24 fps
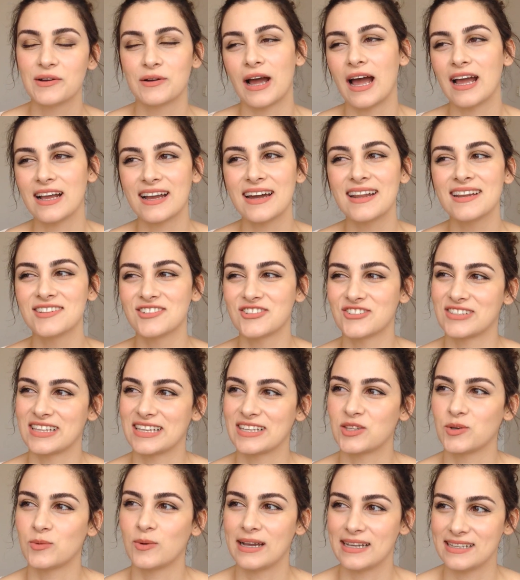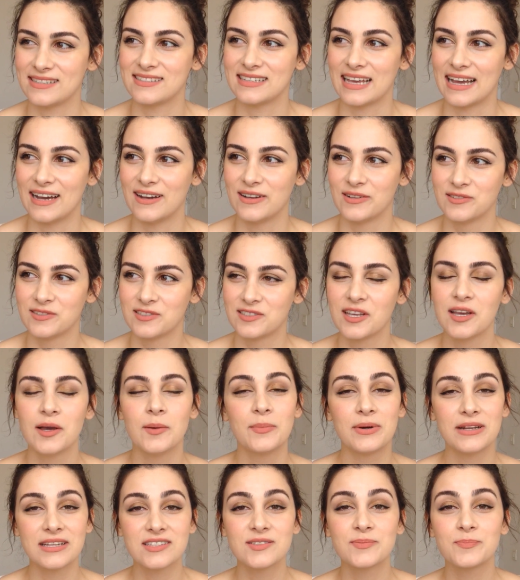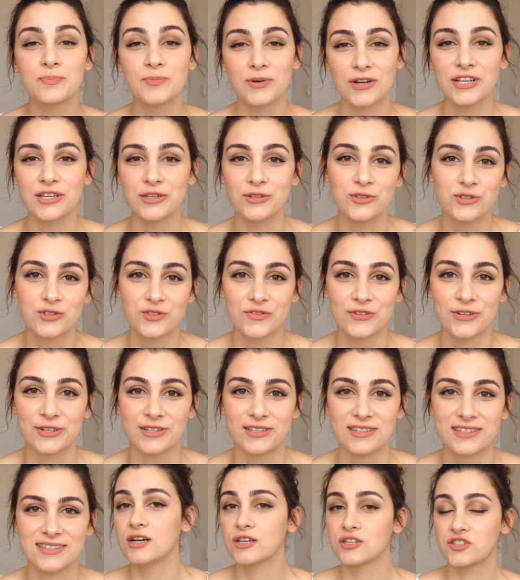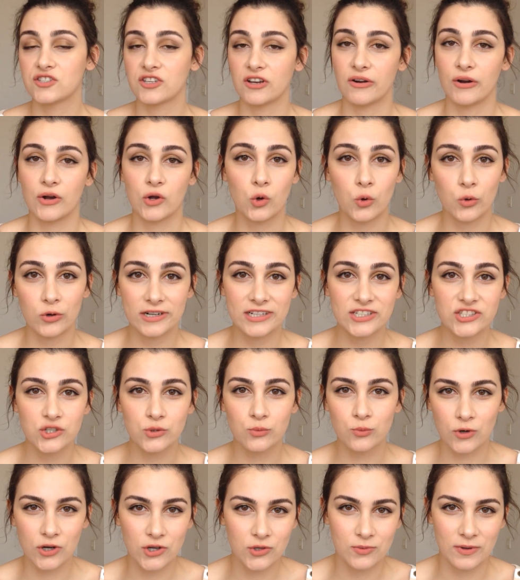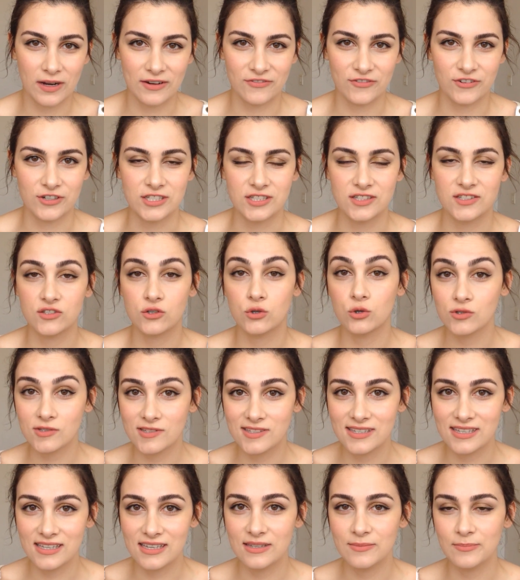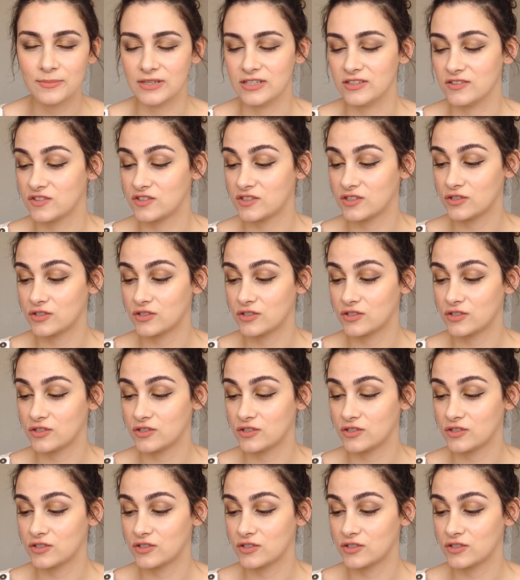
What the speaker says: I kind of just like the way it sounds, but it's pretty useful. So according to word reference, così means